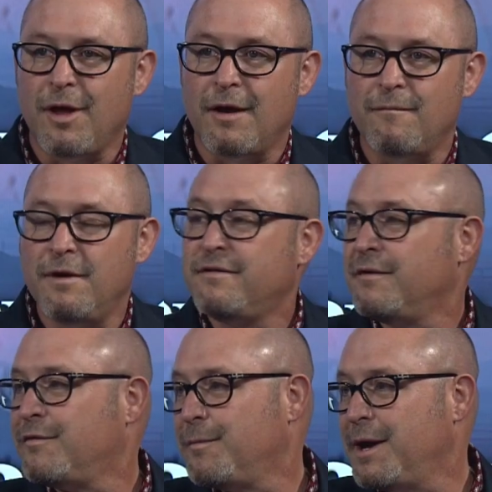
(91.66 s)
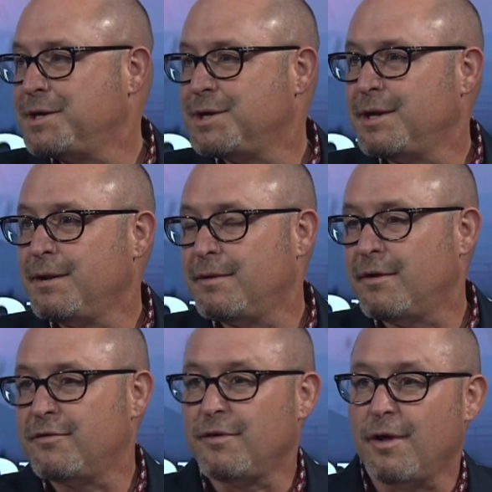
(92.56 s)
a lot of misinformation,
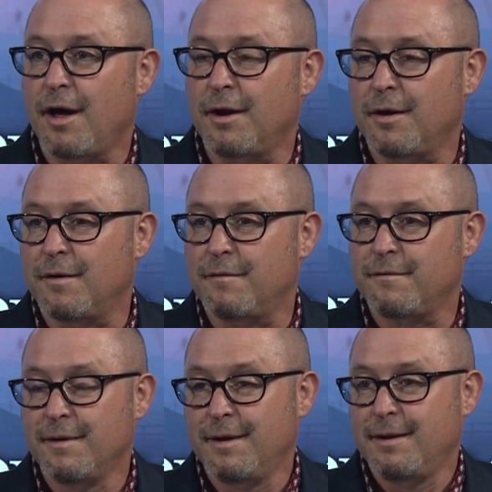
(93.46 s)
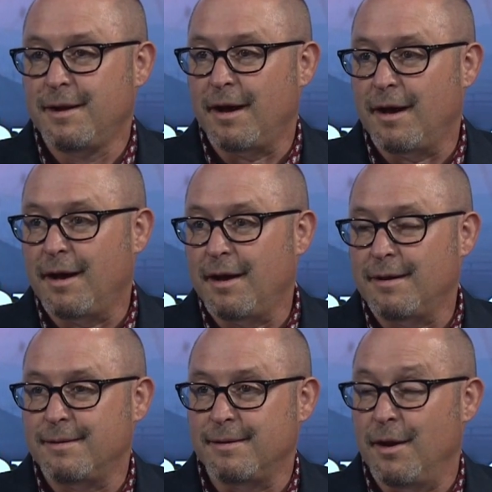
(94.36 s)
there's a lot of
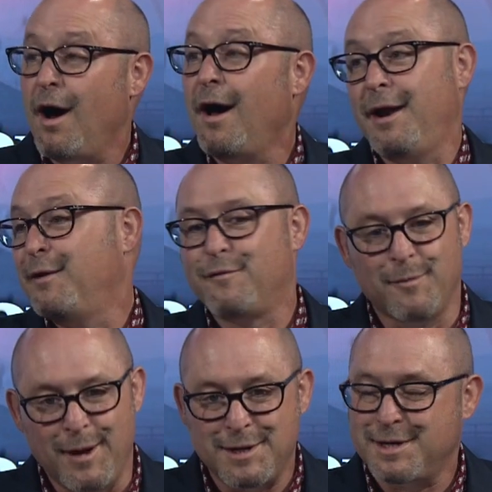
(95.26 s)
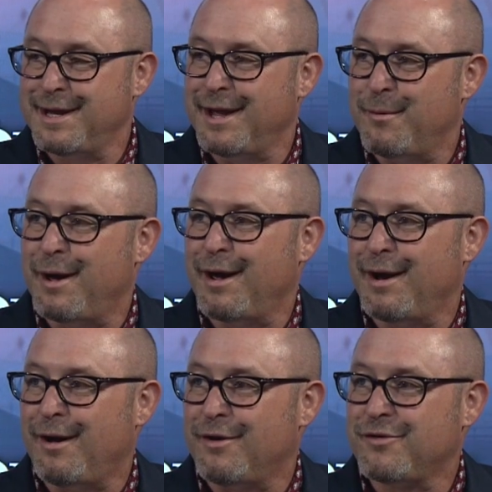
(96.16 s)
non-information
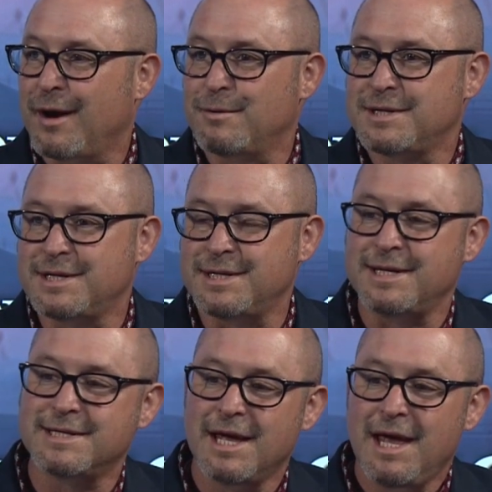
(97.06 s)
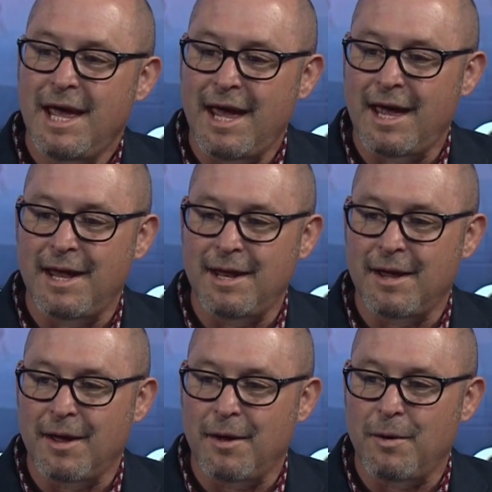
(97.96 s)
about Alzheimer's disease, and
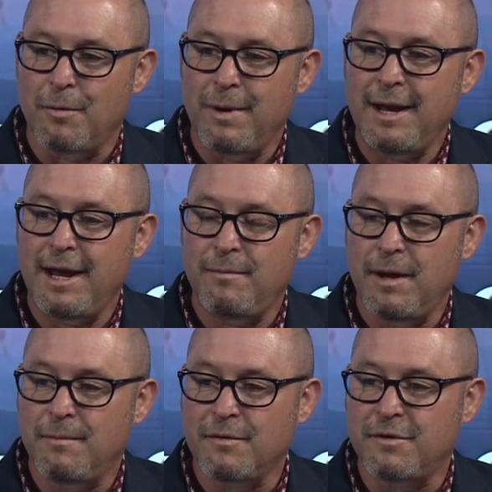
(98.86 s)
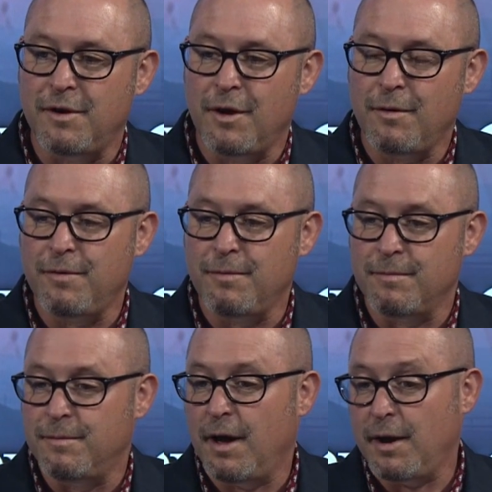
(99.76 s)
we need people to know
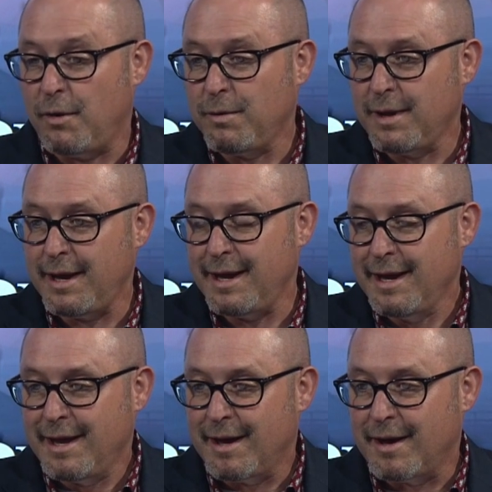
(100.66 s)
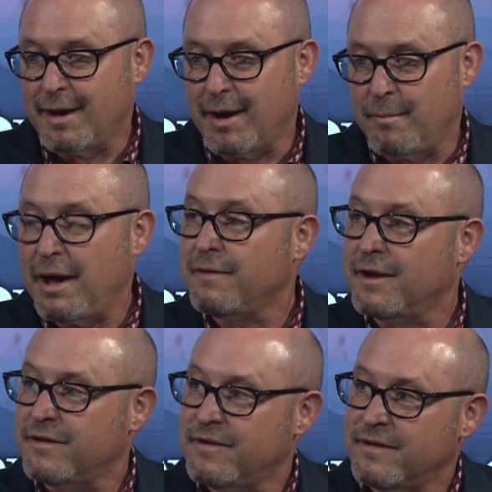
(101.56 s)
not only about
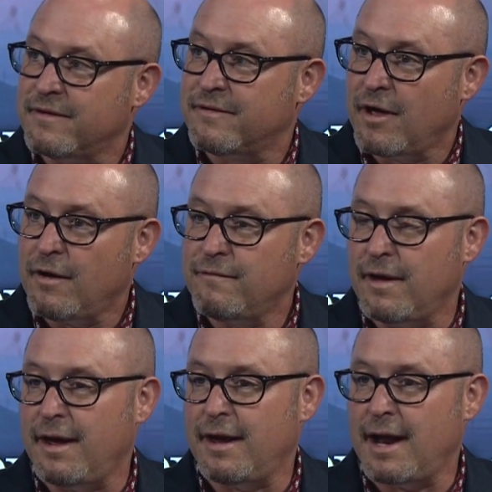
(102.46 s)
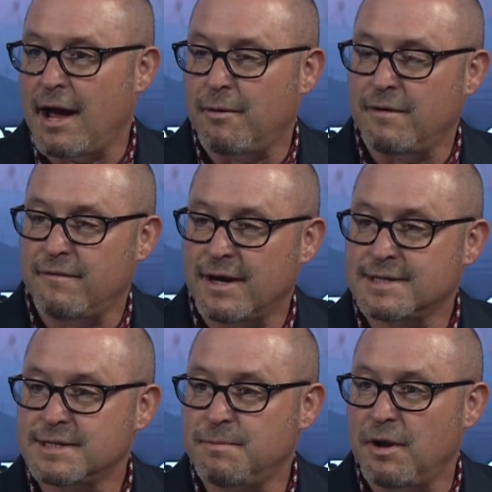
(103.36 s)
the disease itself and how it
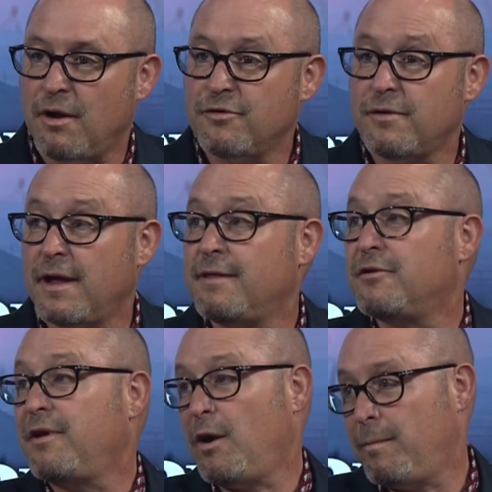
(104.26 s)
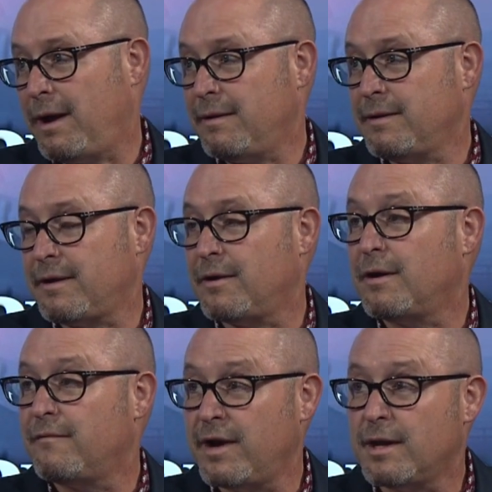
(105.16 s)
affects us, but also that there's help out
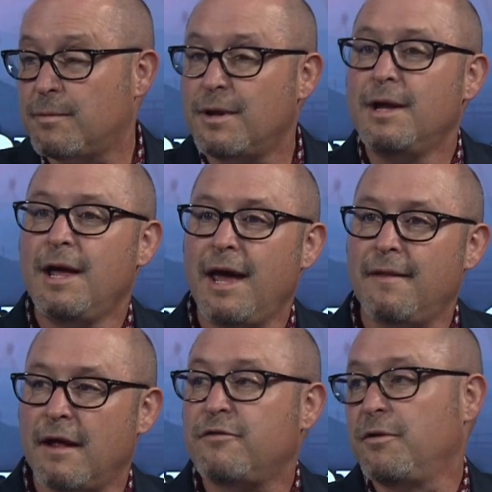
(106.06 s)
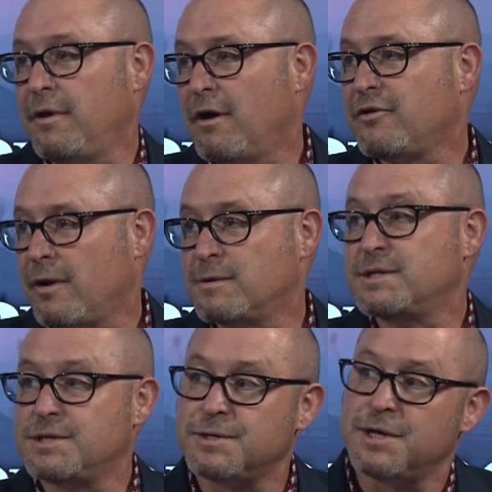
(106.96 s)
there available, and that's through the Alzheimer's
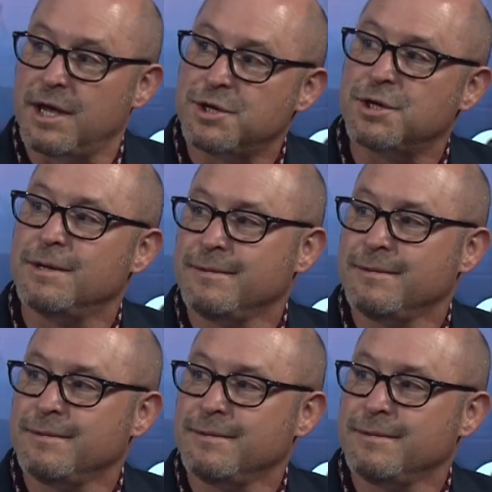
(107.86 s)
Association.